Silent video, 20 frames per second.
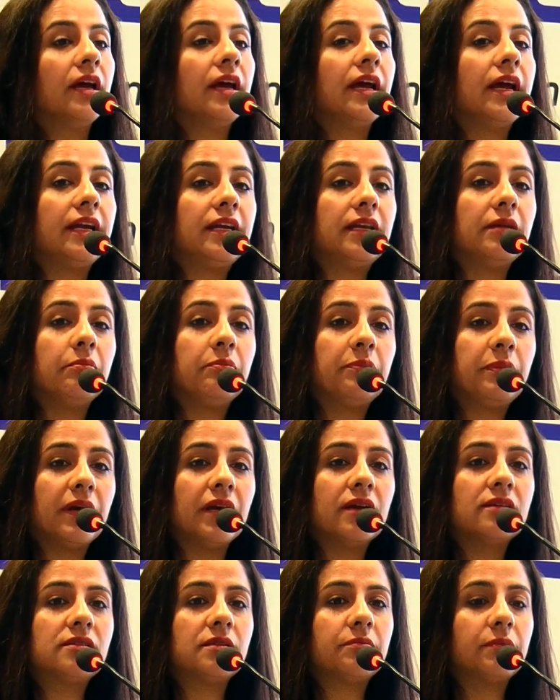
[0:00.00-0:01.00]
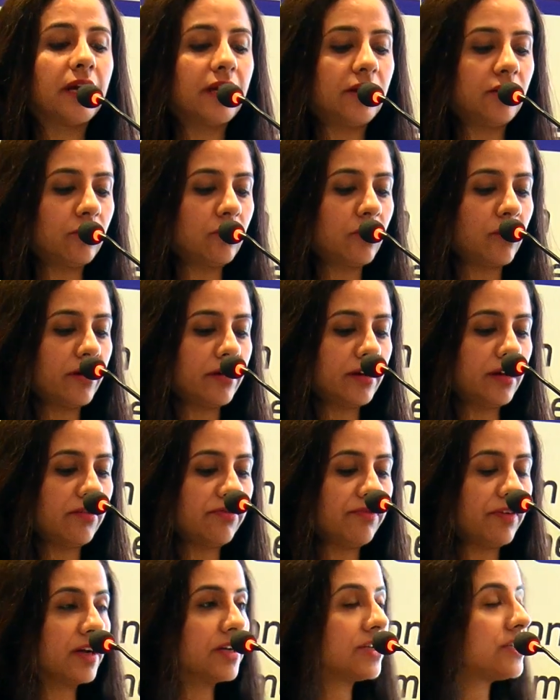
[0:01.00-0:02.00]
It impairs the mitochondrial
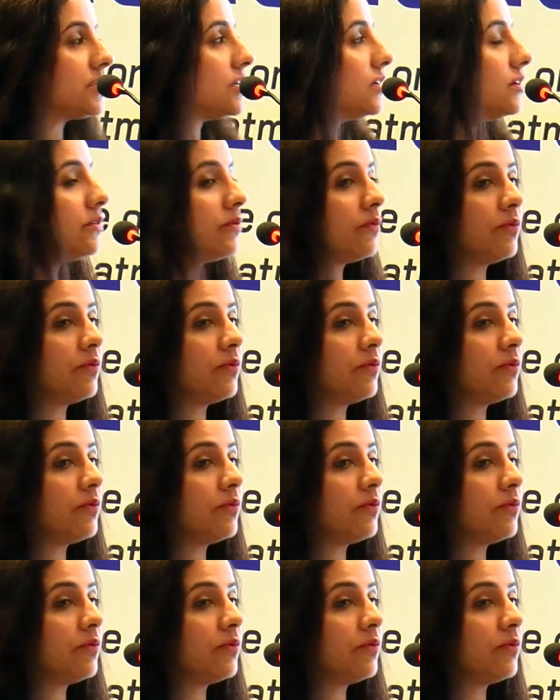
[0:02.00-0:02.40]
function,